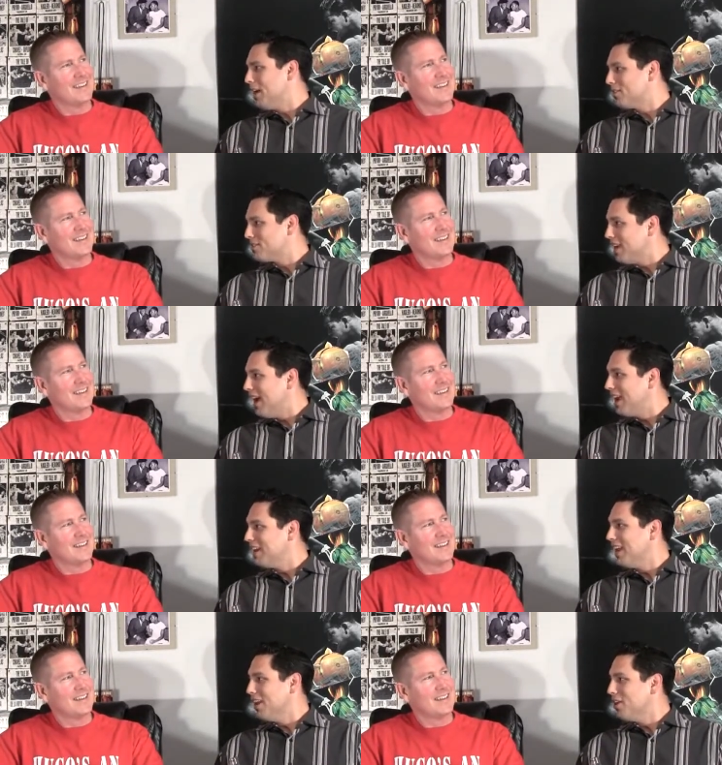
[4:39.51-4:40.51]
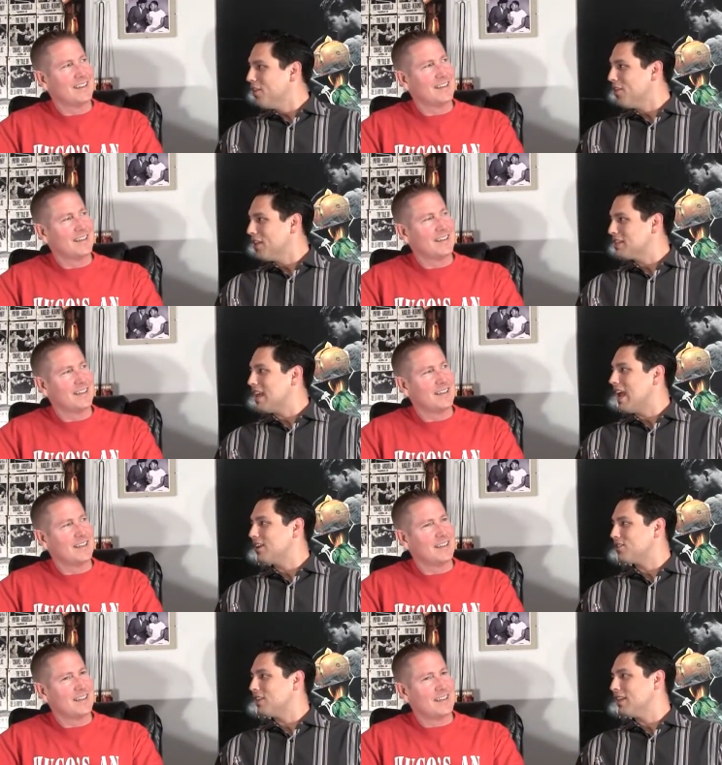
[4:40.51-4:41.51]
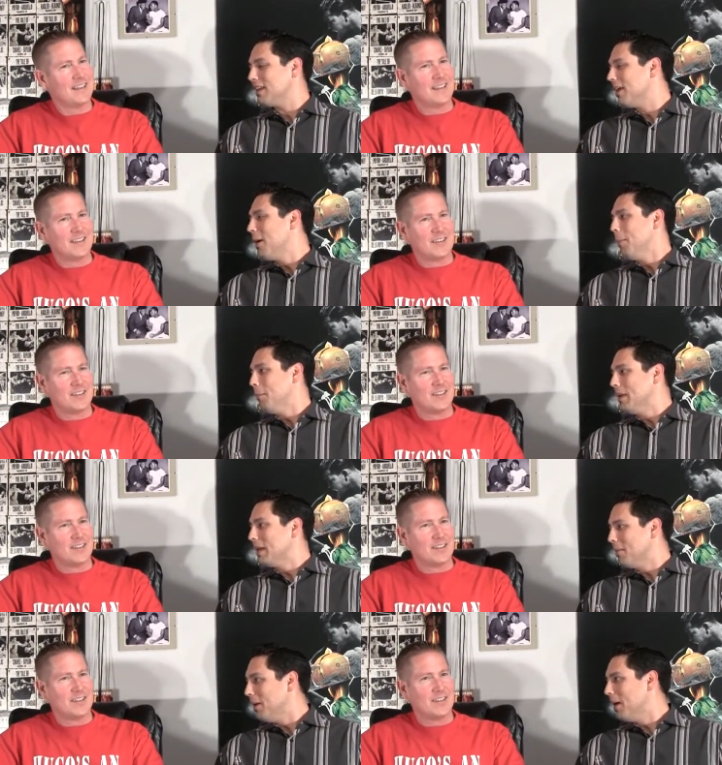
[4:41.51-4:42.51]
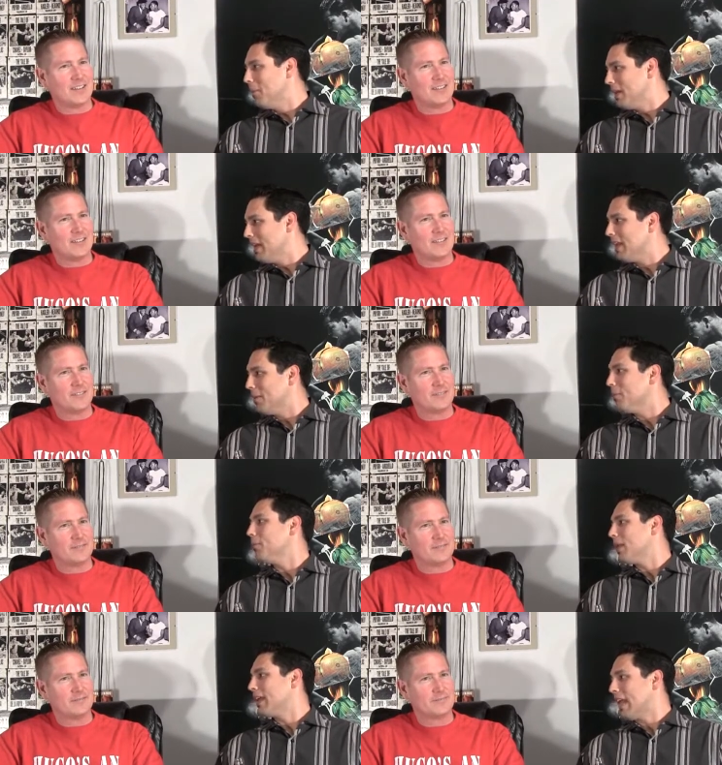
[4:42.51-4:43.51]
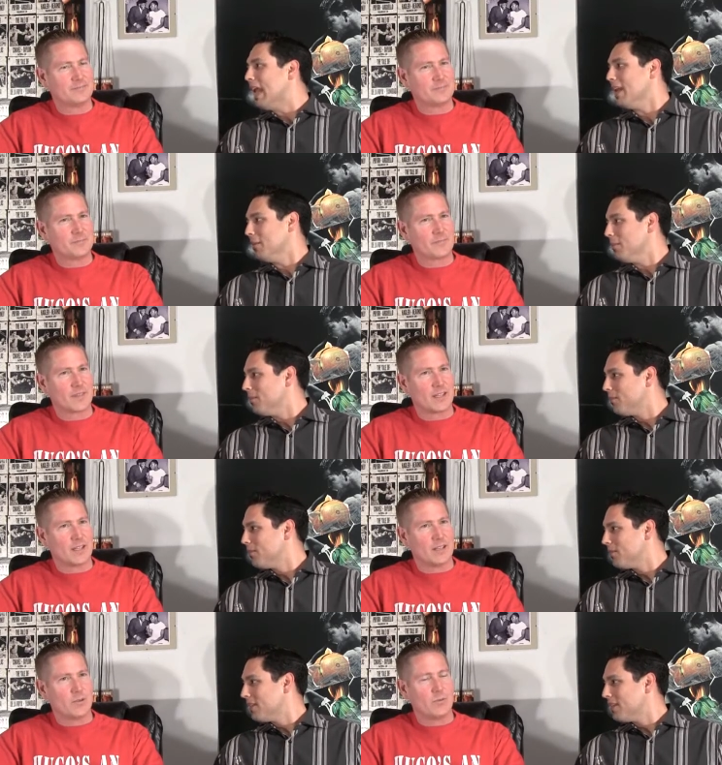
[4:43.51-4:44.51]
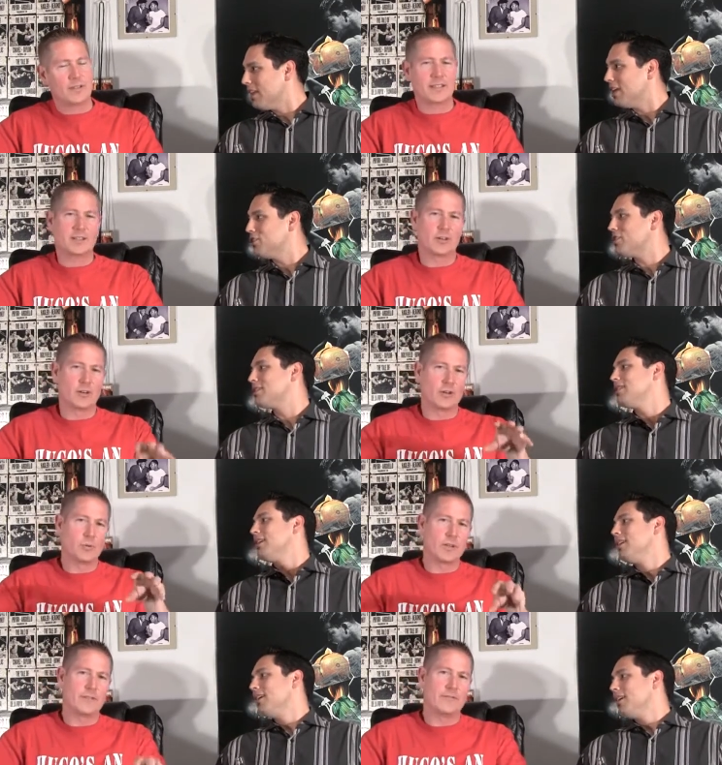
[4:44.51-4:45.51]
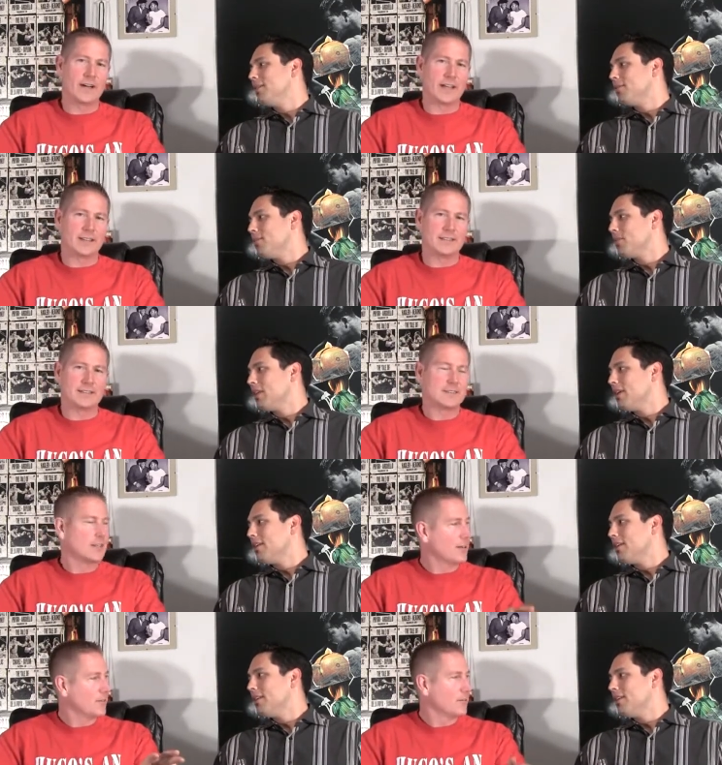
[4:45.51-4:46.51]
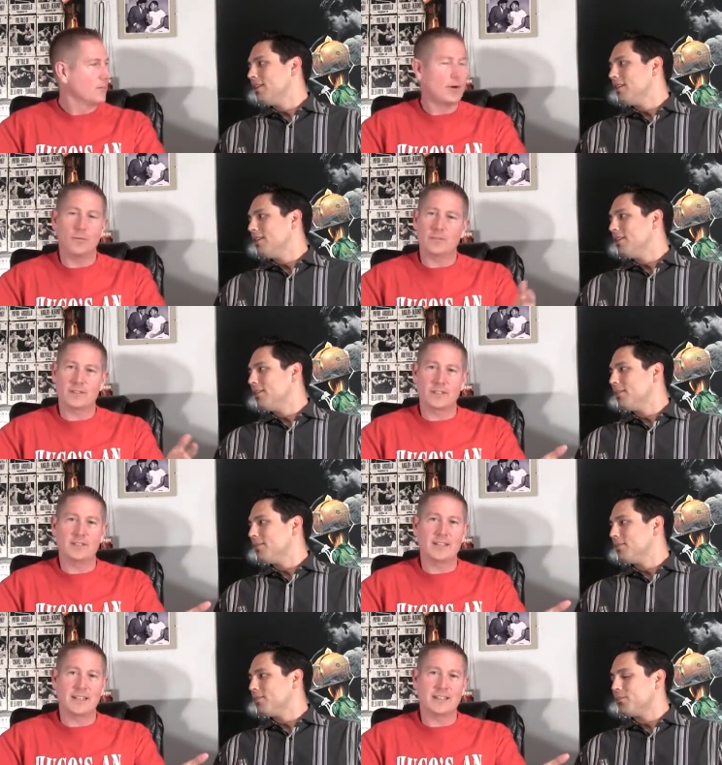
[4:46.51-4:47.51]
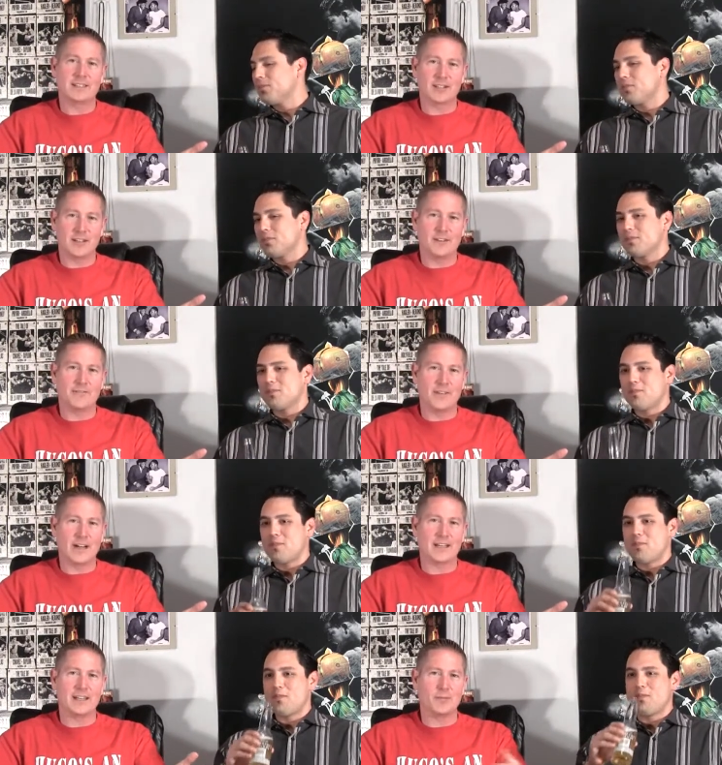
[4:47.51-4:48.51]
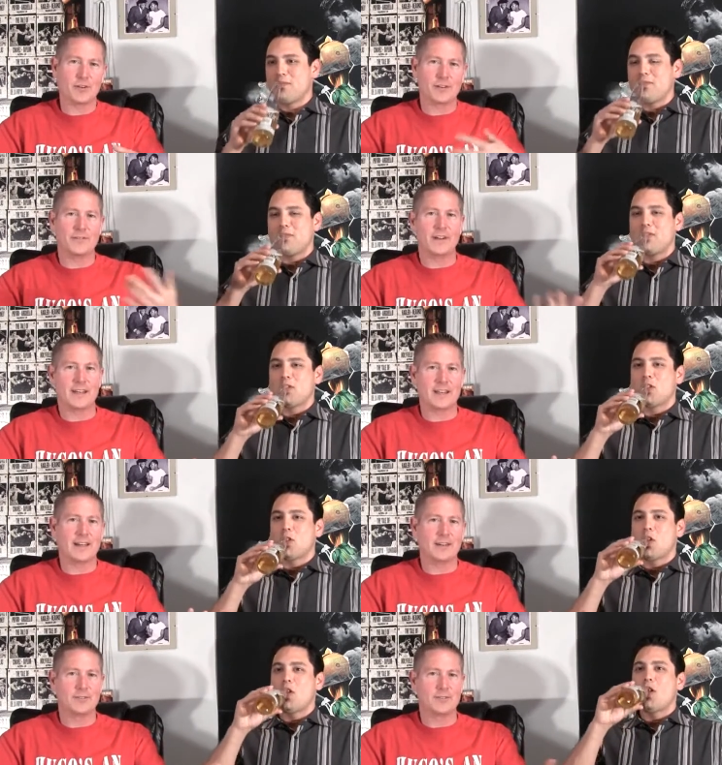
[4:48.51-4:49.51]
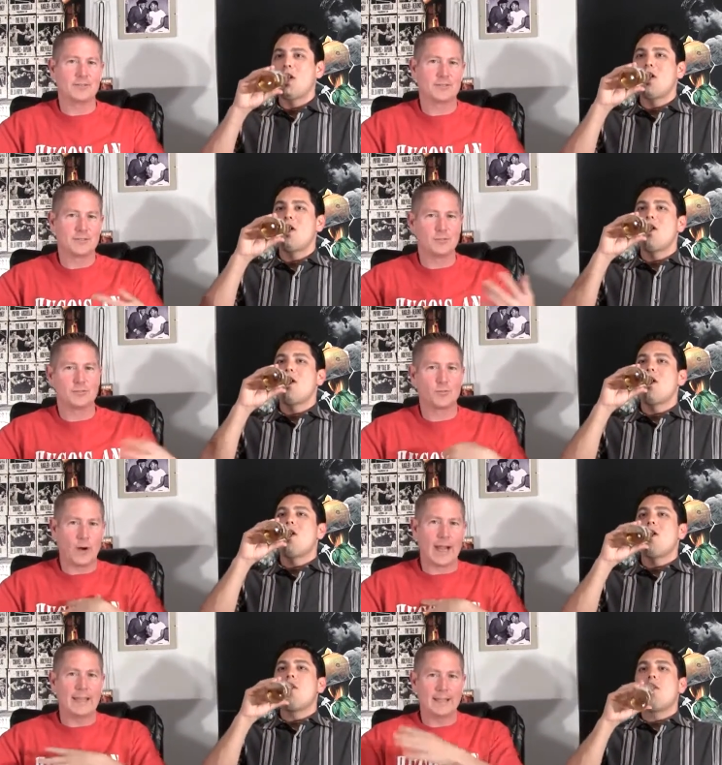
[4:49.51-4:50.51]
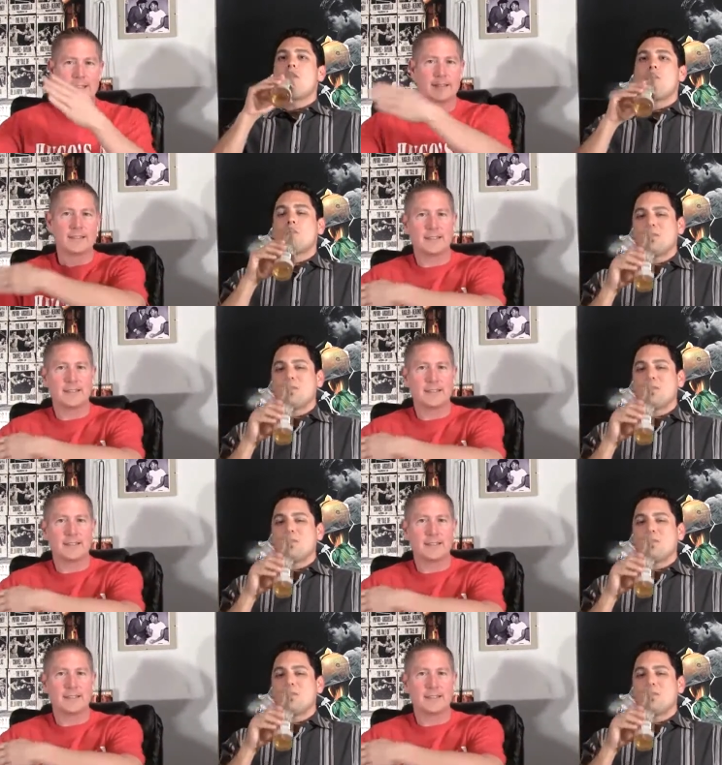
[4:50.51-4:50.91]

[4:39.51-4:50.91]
Speaker 1: the outside. Another thing is to actually beat him up and hit him like hit him. Well, I think they're going to
Speaker 2: win the fight. So, well, good thing that they're going to fight, and we're going to find out who's who's right